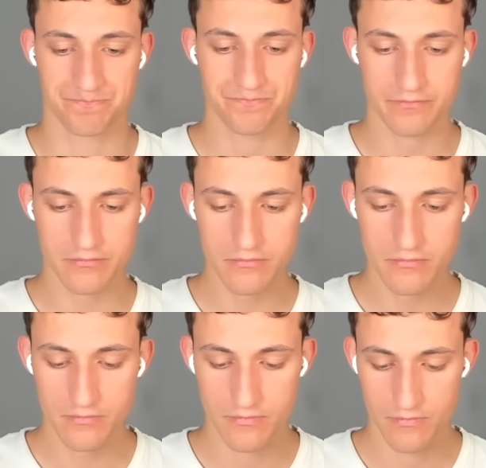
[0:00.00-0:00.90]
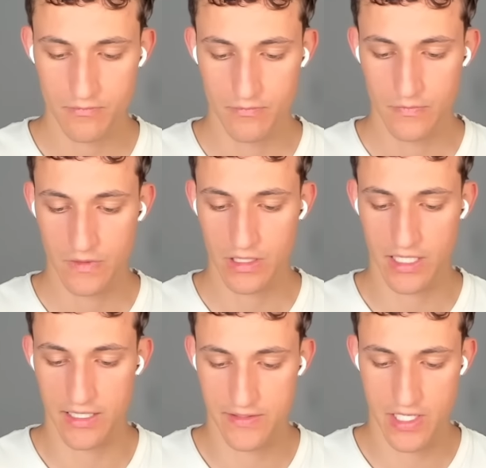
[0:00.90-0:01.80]

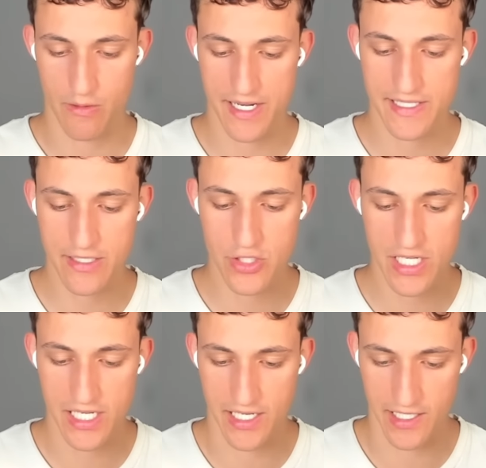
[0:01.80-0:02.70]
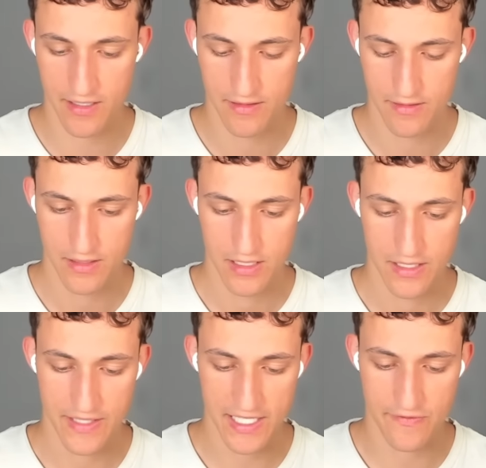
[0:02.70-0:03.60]
Alright, let's go ICG here.
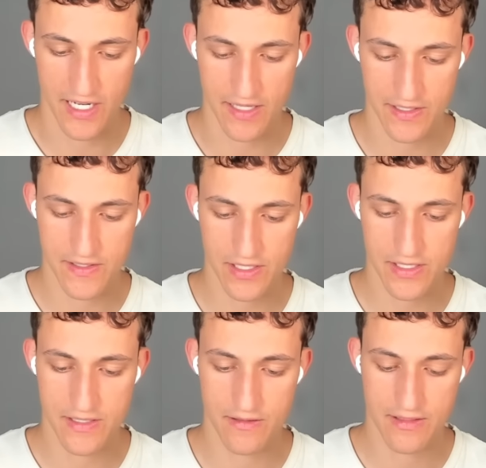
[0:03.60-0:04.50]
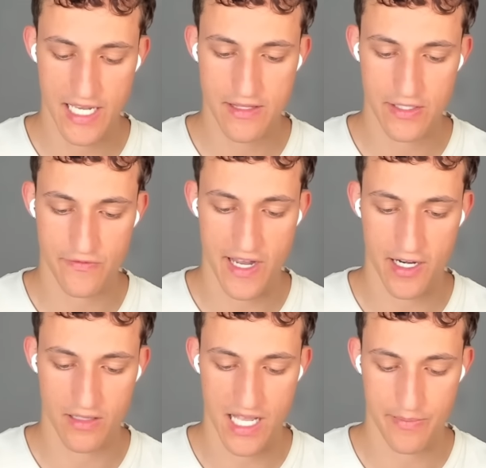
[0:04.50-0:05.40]
That's fine. Let's just take this
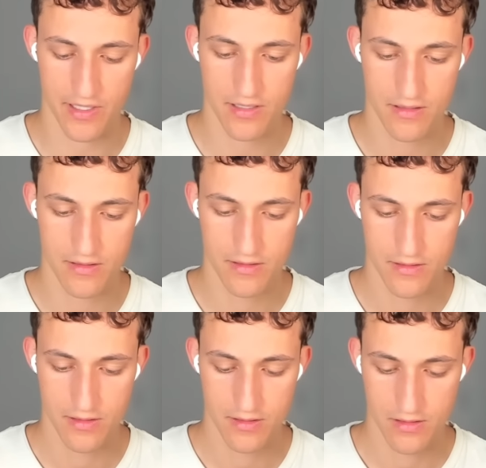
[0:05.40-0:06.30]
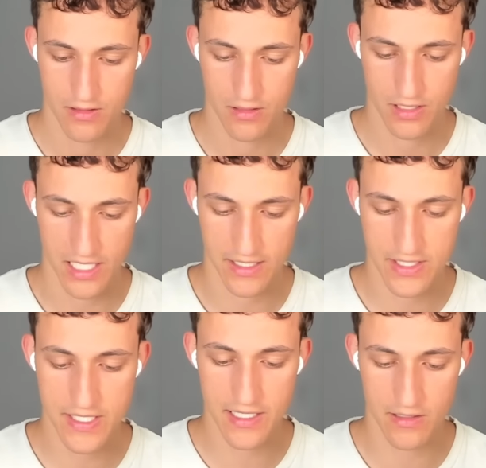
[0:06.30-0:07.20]
Fireclapper. Okay, let's
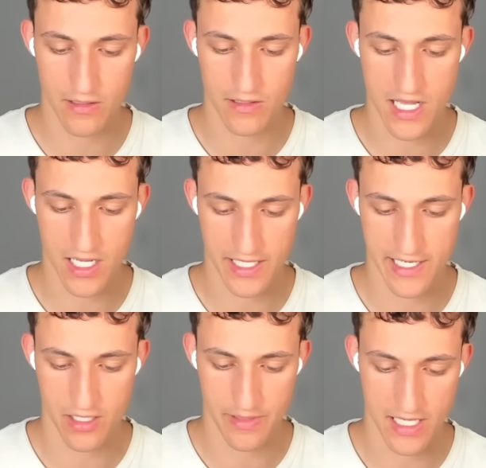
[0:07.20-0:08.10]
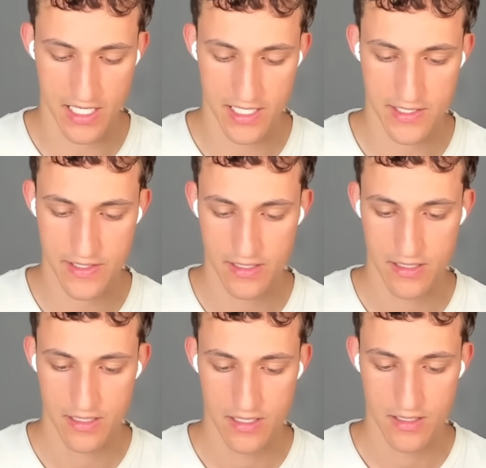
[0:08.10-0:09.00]
just hit a little log here.